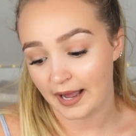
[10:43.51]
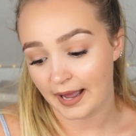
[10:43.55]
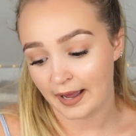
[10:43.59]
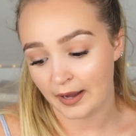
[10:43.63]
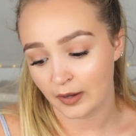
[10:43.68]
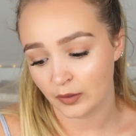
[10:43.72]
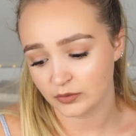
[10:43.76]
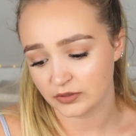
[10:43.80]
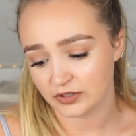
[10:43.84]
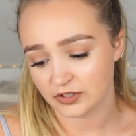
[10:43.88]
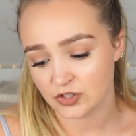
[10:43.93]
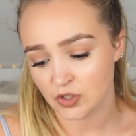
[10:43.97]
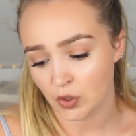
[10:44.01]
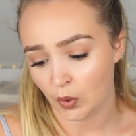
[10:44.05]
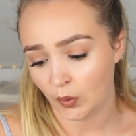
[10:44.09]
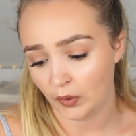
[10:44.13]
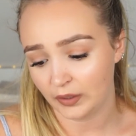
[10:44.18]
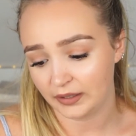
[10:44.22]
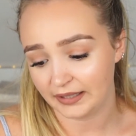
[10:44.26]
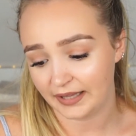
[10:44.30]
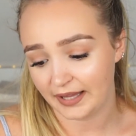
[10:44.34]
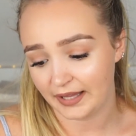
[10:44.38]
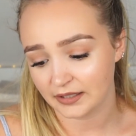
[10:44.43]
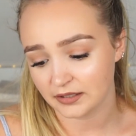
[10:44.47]
Eau de
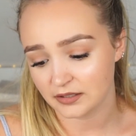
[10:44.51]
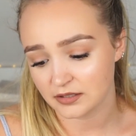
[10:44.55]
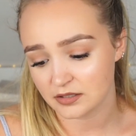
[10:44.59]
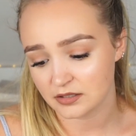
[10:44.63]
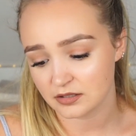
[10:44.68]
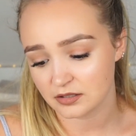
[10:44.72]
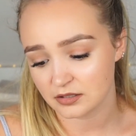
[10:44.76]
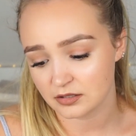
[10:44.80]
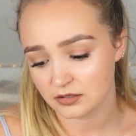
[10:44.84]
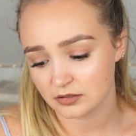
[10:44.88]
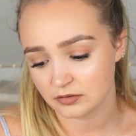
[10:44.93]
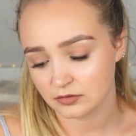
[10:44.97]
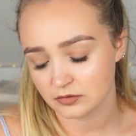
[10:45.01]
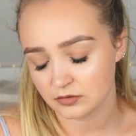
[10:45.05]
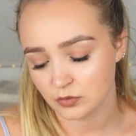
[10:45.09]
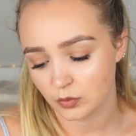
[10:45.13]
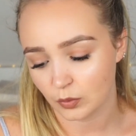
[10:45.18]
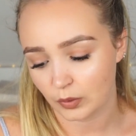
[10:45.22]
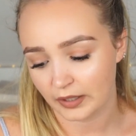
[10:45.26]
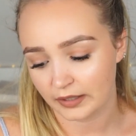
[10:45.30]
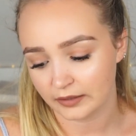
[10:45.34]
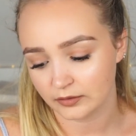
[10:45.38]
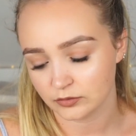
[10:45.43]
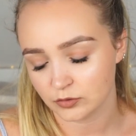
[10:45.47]
Toilette.
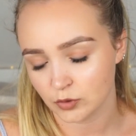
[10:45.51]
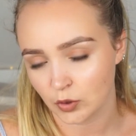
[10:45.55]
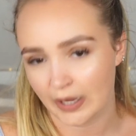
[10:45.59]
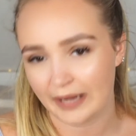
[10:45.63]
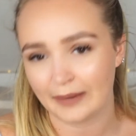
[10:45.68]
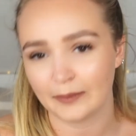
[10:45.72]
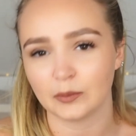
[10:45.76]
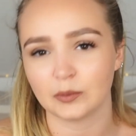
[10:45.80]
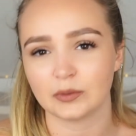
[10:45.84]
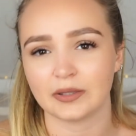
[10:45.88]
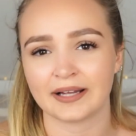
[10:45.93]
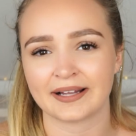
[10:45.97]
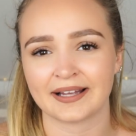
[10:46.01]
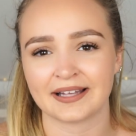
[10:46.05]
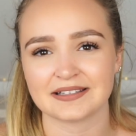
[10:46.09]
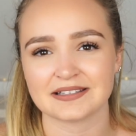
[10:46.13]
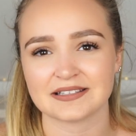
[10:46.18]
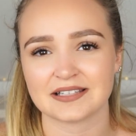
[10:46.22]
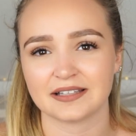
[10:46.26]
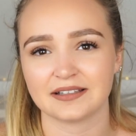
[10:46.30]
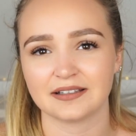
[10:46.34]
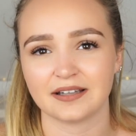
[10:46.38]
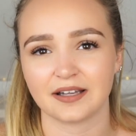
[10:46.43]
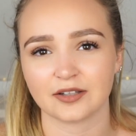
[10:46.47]
I
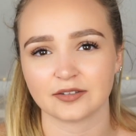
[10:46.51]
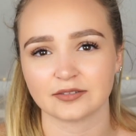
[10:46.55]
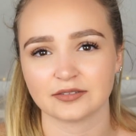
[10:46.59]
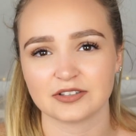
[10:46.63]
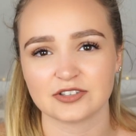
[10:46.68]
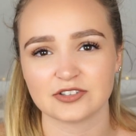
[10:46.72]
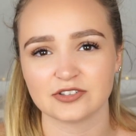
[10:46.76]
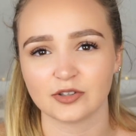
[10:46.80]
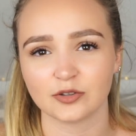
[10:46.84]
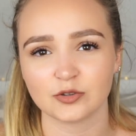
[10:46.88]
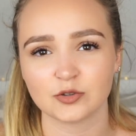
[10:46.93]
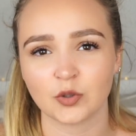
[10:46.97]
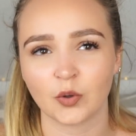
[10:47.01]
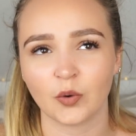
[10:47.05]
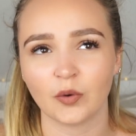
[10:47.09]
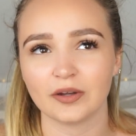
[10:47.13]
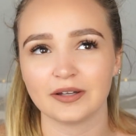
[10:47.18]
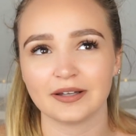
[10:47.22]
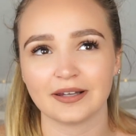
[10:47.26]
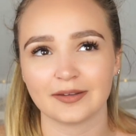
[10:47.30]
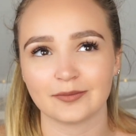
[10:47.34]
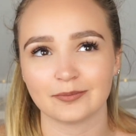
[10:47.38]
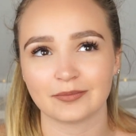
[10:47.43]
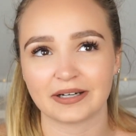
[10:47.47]
can't say that. It's not
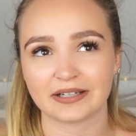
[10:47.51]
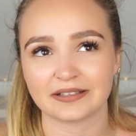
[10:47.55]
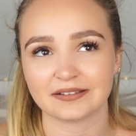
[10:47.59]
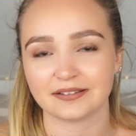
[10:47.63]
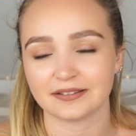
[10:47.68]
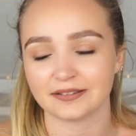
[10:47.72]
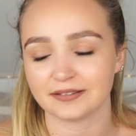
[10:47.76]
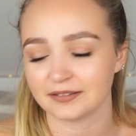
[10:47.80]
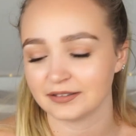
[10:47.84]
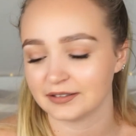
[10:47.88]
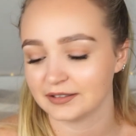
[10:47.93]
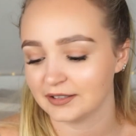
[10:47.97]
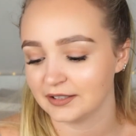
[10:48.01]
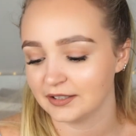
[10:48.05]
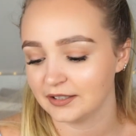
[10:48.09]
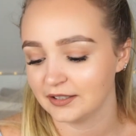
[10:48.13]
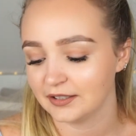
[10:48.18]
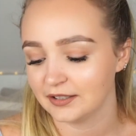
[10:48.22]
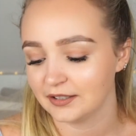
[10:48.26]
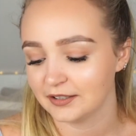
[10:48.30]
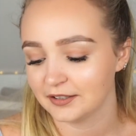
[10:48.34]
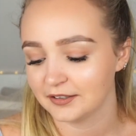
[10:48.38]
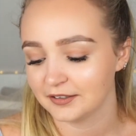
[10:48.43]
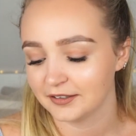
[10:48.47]
toilet, Marta.
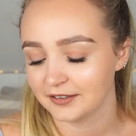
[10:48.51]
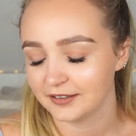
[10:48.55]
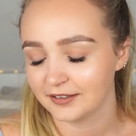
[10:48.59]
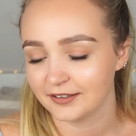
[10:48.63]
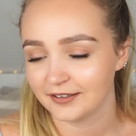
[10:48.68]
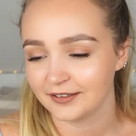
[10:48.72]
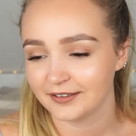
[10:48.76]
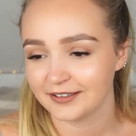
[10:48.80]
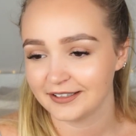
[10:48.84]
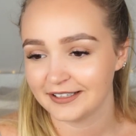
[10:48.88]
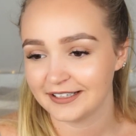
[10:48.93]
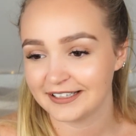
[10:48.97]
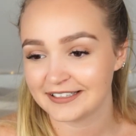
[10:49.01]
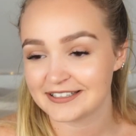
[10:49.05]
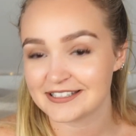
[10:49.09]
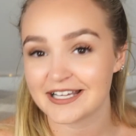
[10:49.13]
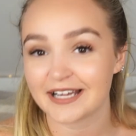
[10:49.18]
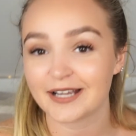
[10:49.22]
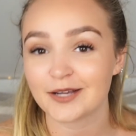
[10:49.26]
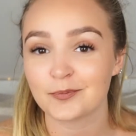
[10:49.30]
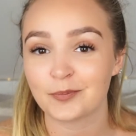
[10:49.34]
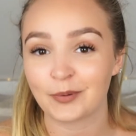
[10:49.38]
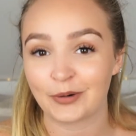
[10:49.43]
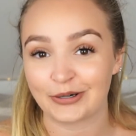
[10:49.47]
It's
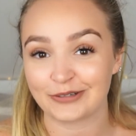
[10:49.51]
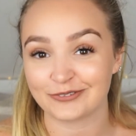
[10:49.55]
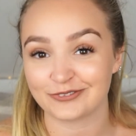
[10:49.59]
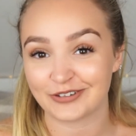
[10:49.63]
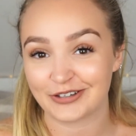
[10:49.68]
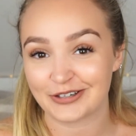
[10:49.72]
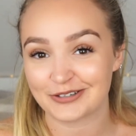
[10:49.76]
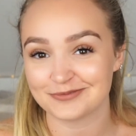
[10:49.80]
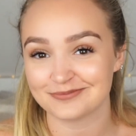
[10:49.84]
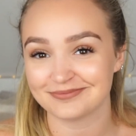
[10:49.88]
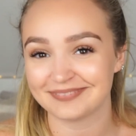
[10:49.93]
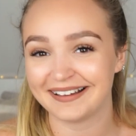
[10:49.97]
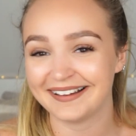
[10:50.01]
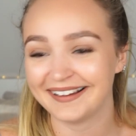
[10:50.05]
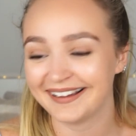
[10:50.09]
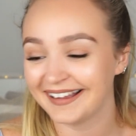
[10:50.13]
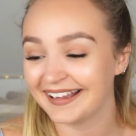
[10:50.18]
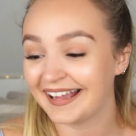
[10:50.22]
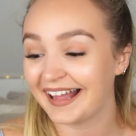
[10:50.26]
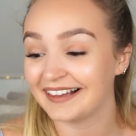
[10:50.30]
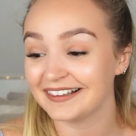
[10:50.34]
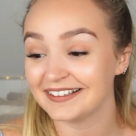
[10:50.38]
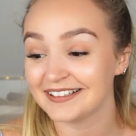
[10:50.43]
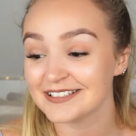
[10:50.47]
like a perfume.
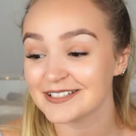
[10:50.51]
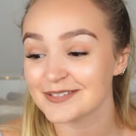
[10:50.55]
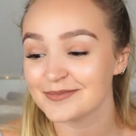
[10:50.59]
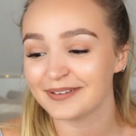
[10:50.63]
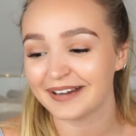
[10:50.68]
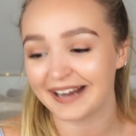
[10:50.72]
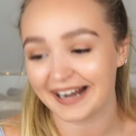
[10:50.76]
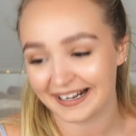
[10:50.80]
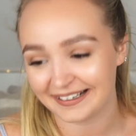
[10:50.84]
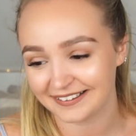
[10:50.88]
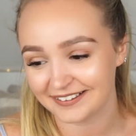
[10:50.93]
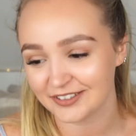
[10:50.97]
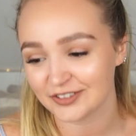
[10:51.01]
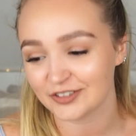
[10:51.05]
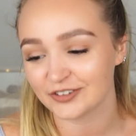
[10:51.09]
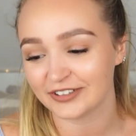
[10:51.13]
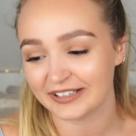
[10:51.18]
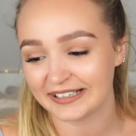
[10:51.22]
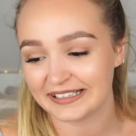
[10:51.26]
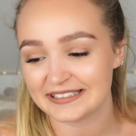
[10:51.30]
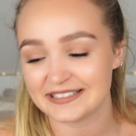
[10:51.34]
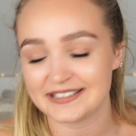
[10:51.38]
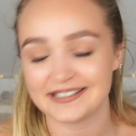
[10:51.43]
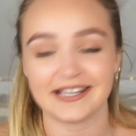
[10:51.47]
Elizabeth Arden
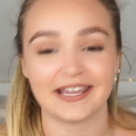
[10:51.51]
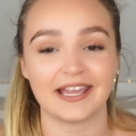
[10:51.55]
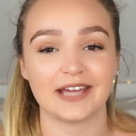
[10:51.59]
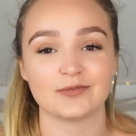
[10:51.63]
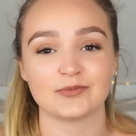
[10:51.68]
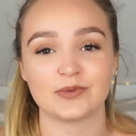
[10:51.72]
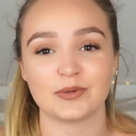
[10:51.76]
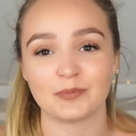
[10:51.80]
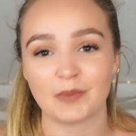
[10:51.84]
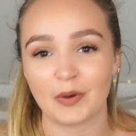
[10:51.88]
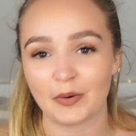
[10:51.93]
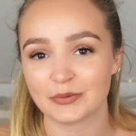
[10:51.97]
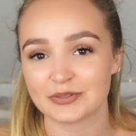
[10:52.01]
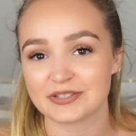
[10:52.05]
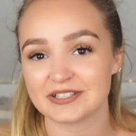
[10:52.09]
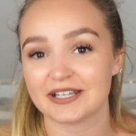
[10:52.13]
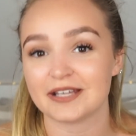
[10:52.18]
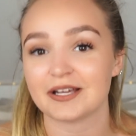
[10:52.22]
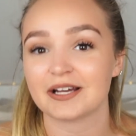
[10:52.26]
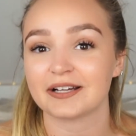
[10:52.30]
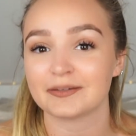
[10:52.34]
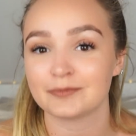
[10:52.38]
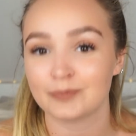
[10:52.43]
Green Tea and Mimosa